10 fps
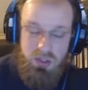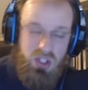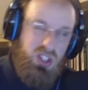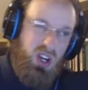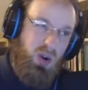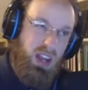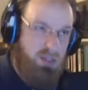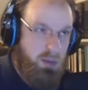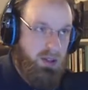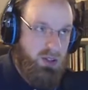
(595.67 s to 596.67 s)
So if
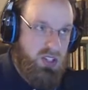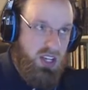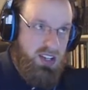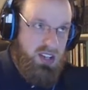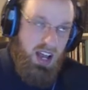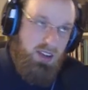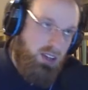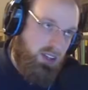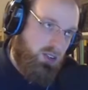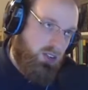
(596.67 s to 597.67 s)
a build says, I've
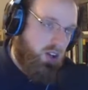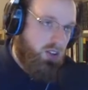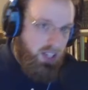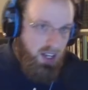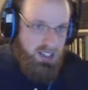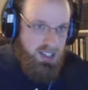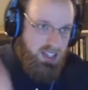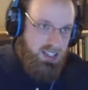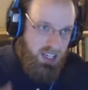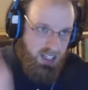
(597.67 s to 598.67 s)
killed all the
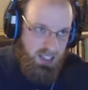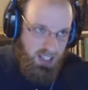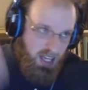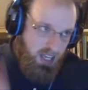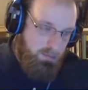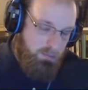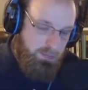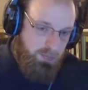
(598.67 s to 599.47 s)
content in the game,